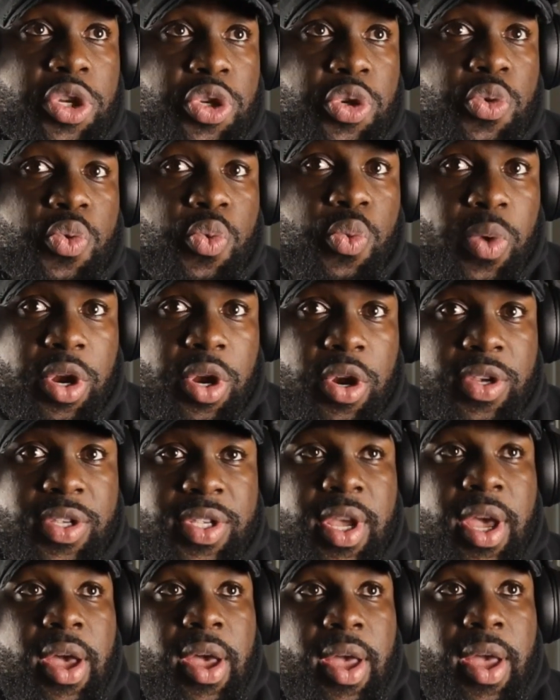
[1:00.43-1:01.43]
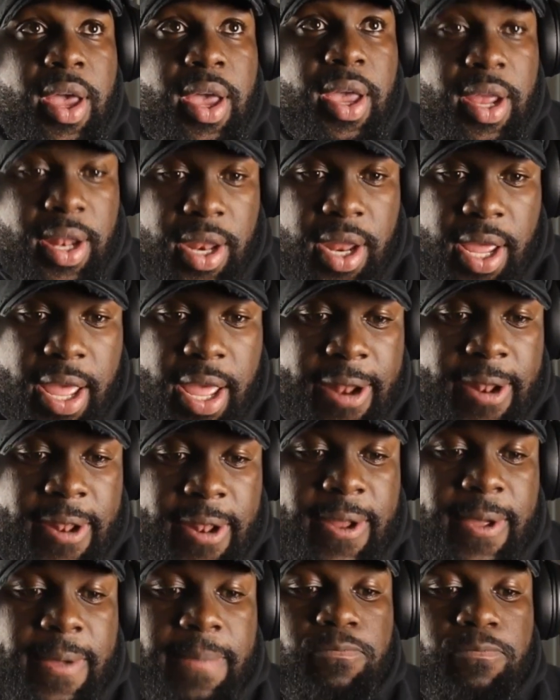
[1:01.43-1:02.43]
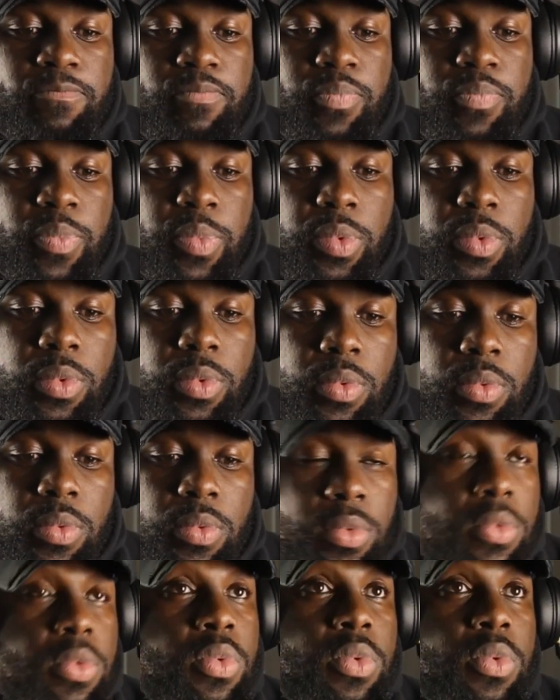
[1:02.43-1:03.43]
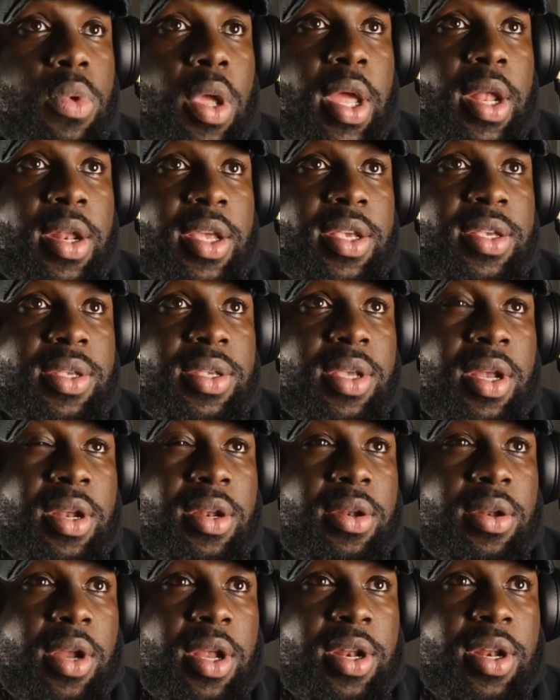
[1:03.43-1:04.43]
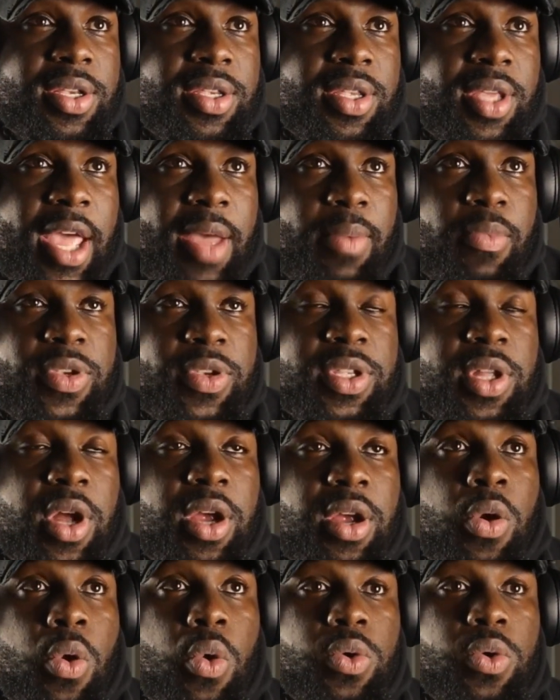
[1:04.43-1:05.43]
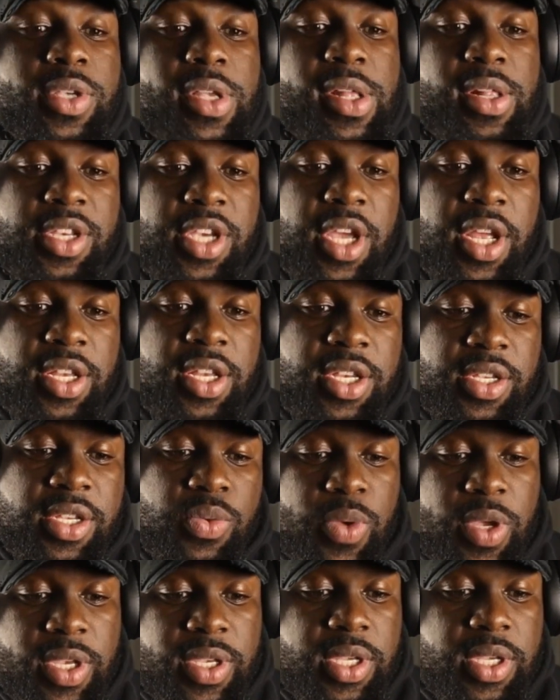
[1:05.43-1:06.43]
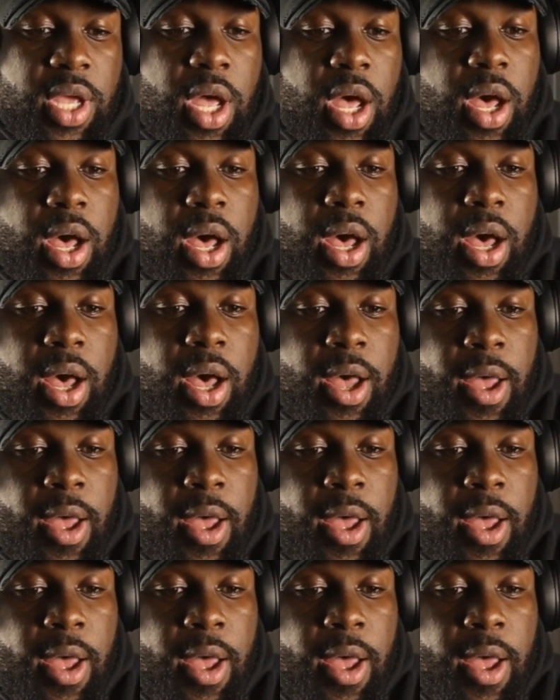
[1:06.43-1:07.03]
winners in the end. In this game, we start wholesale changes. We saw